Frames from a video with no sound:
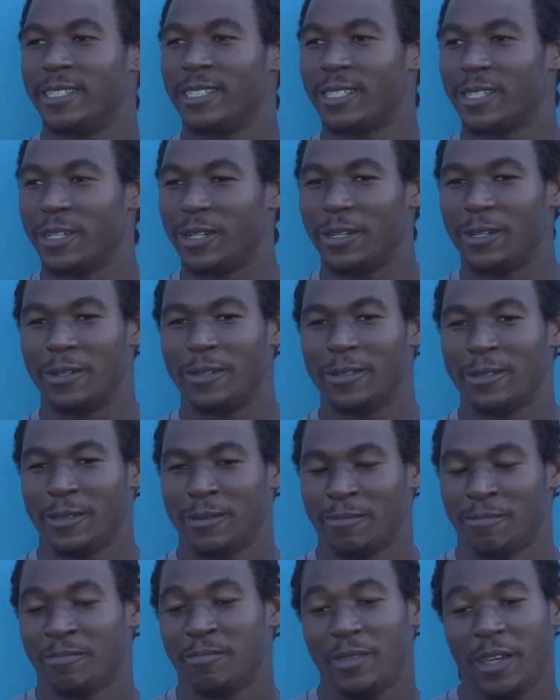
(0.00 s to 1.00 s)
So
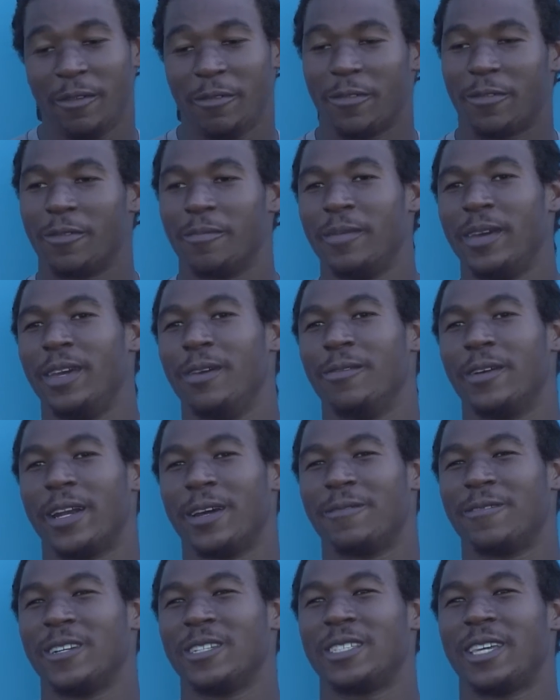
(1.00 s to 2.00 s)
even for me, when I
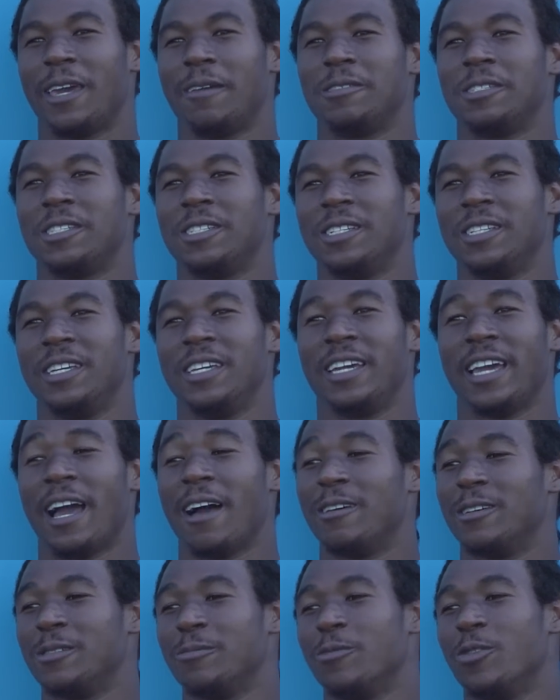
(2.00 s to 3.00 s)
first came to the league,
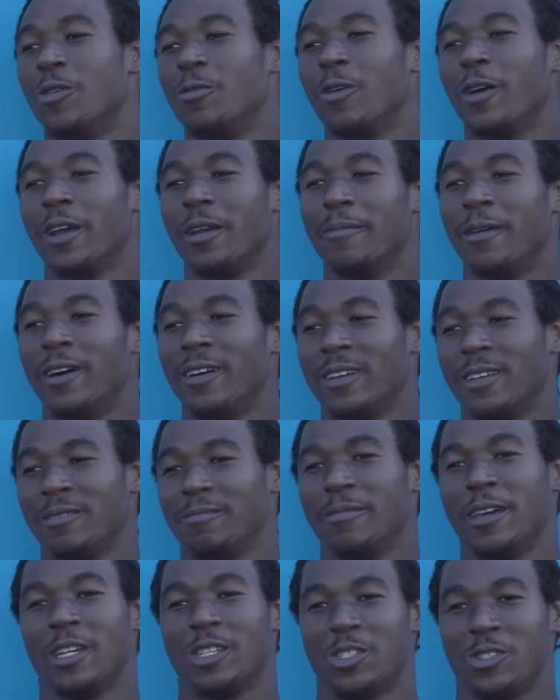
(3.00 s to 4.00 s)
I was more worried about
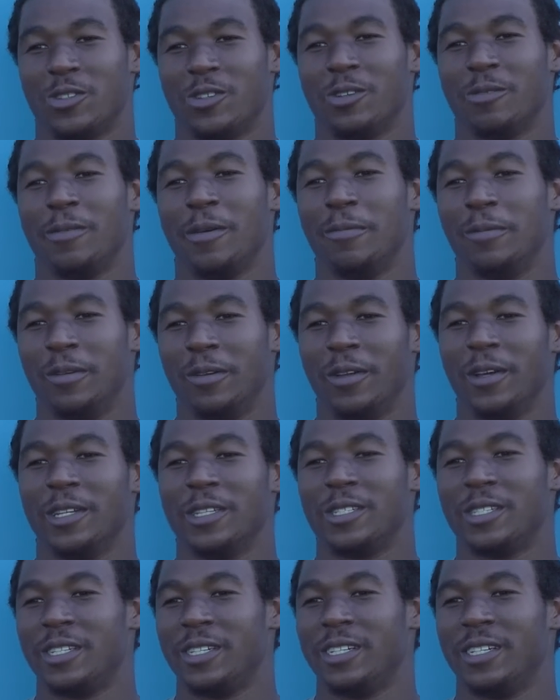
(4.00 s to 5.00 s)
making sure people
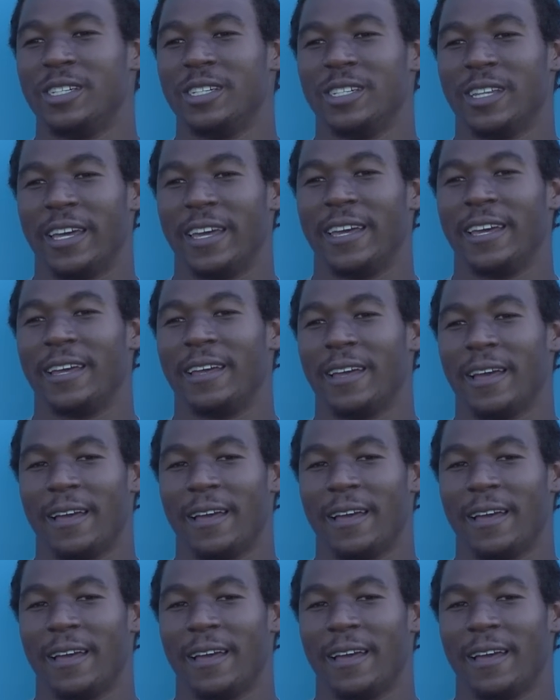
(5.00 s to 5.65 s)
understood, like,